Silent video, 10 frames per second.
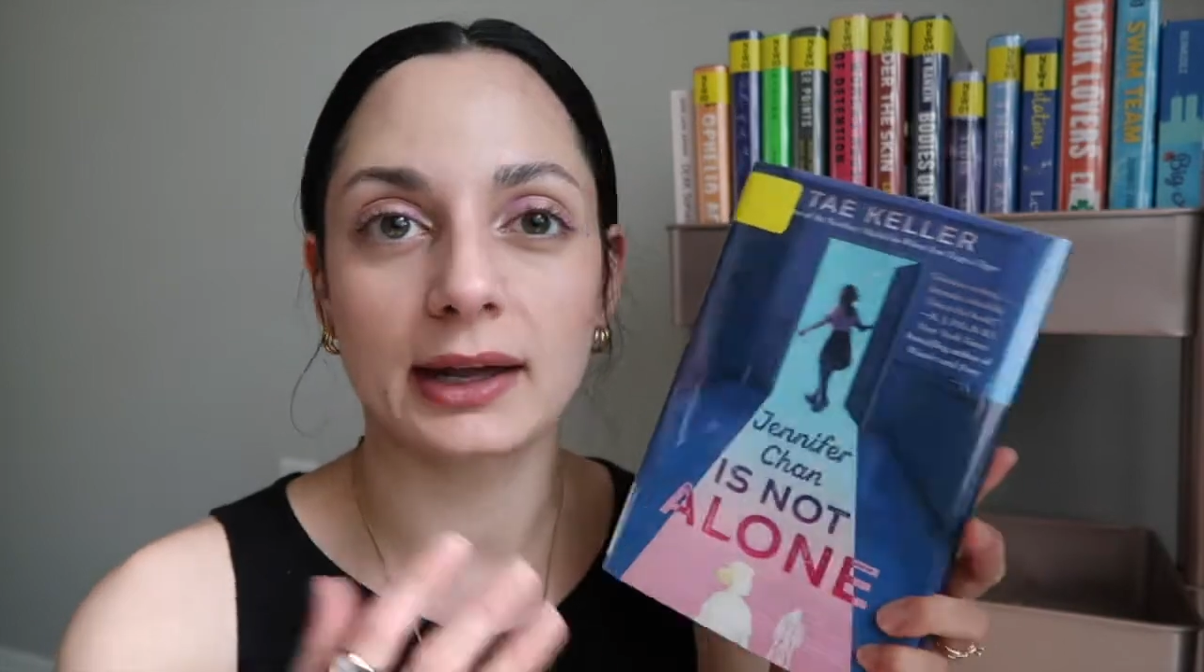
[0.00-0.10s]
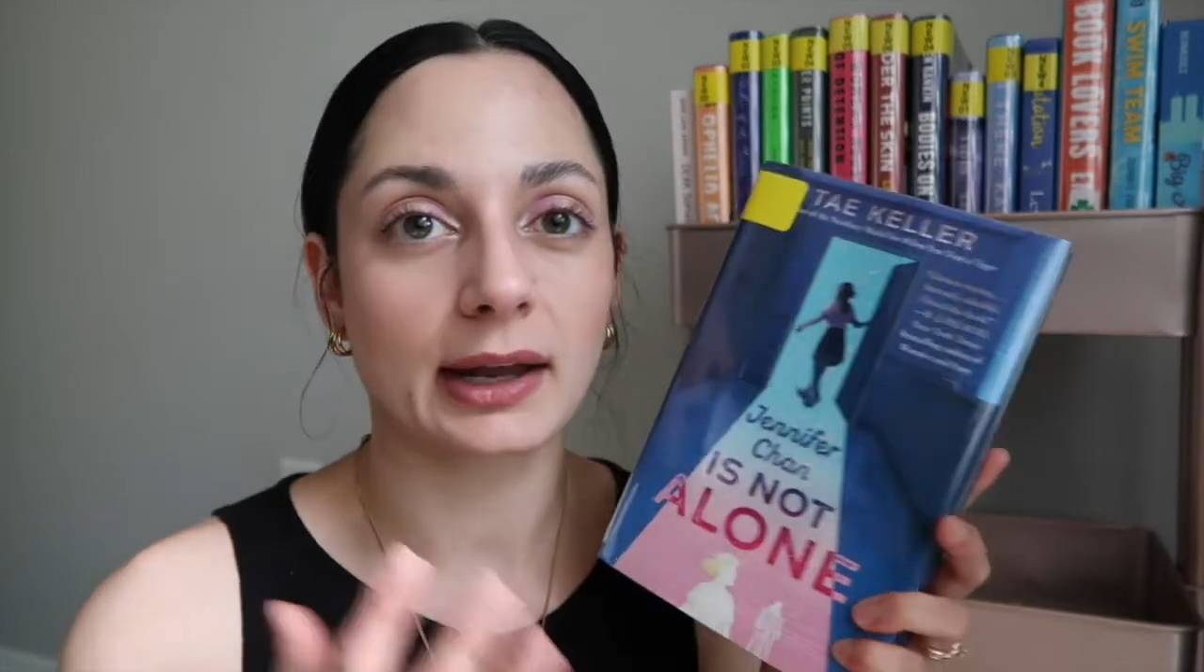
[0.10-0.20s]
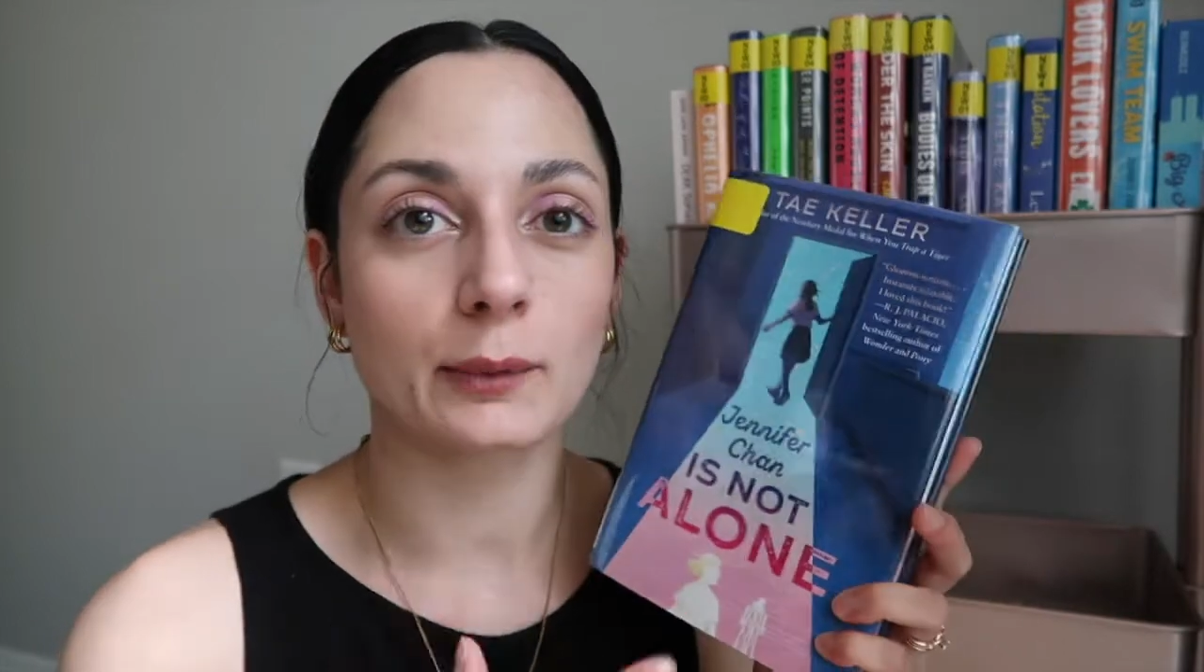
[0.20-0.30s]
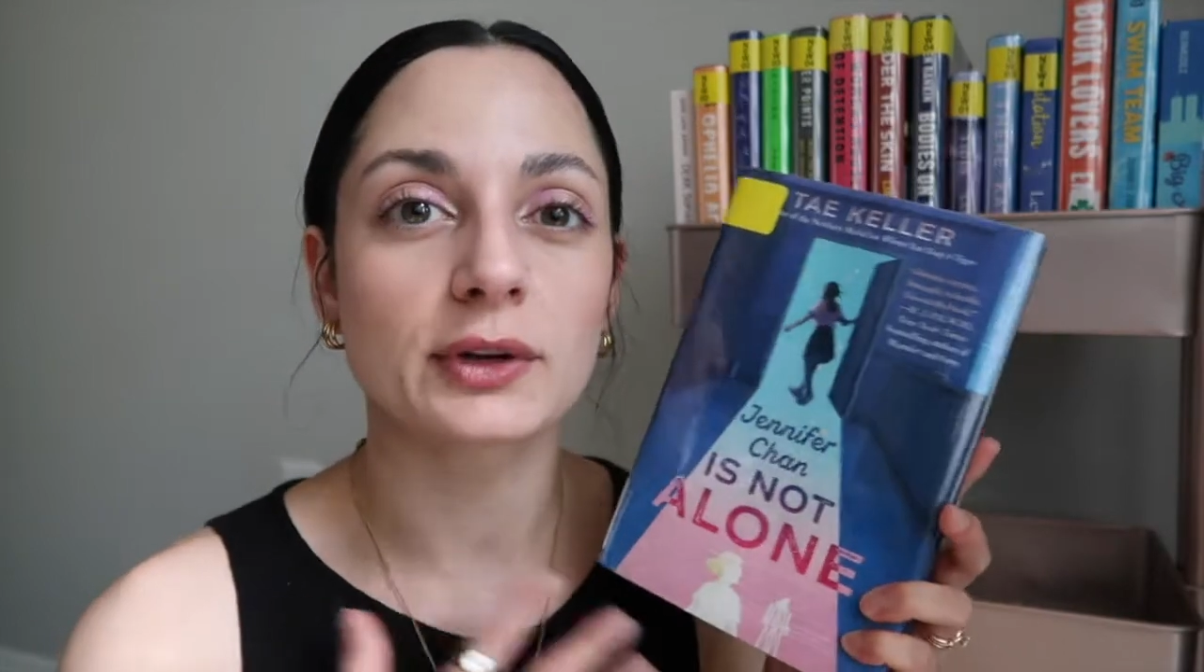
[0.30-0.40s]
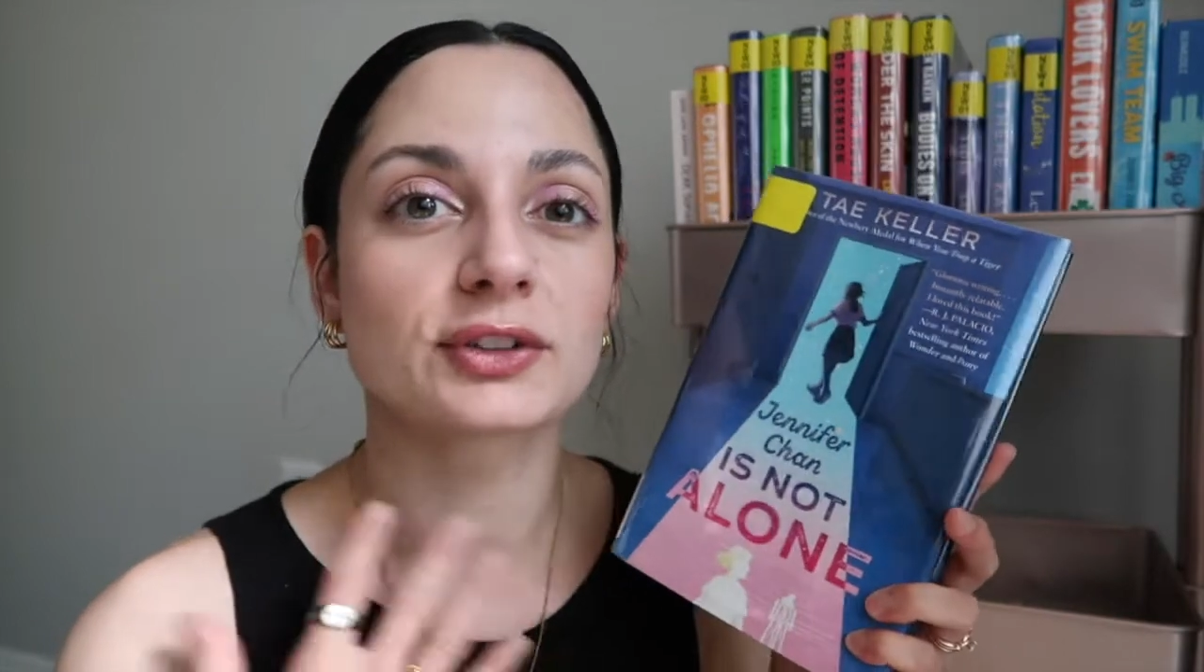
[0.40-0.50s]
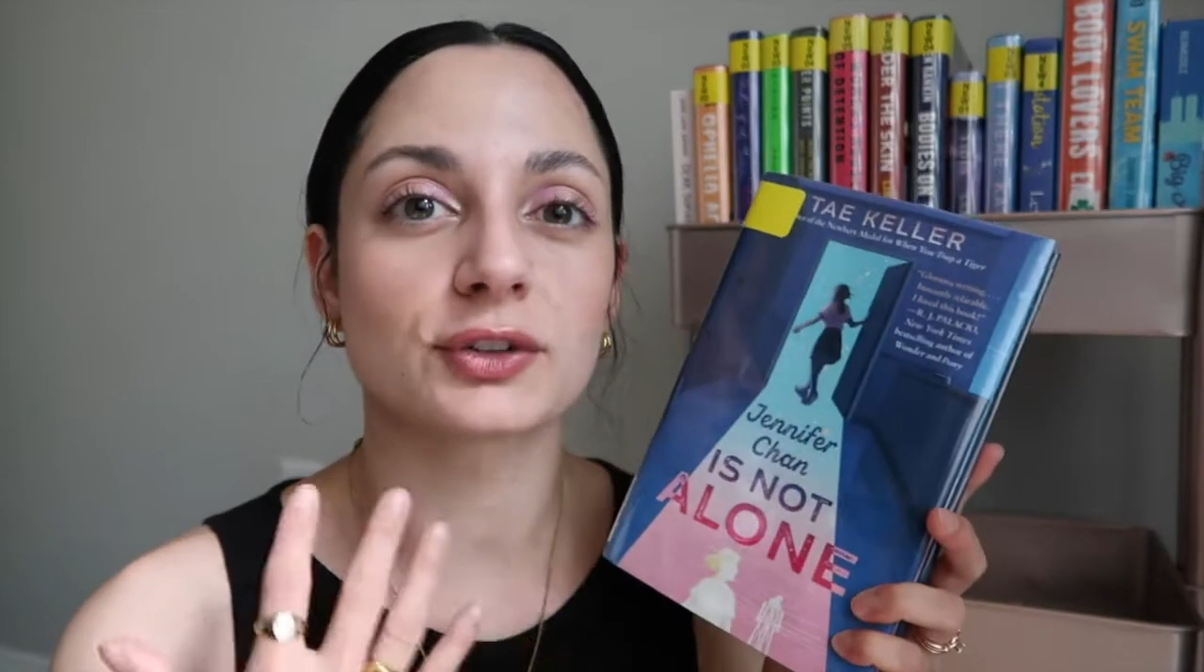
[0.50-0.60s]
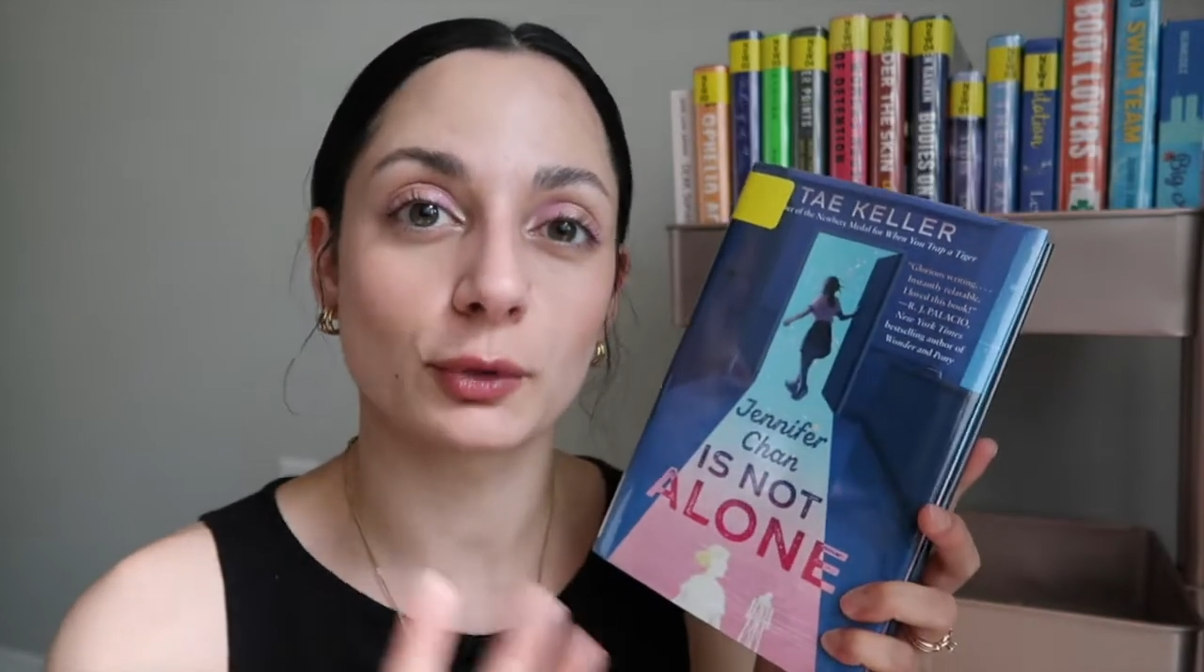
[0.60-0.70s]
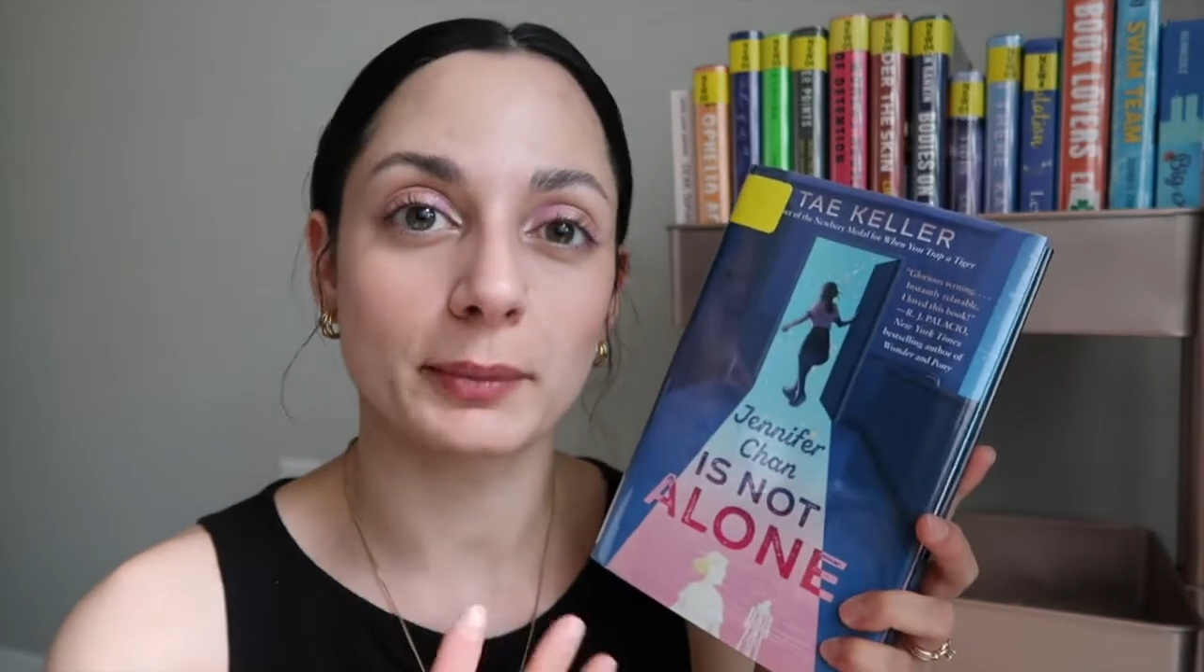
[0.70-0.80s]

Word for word: and I wish so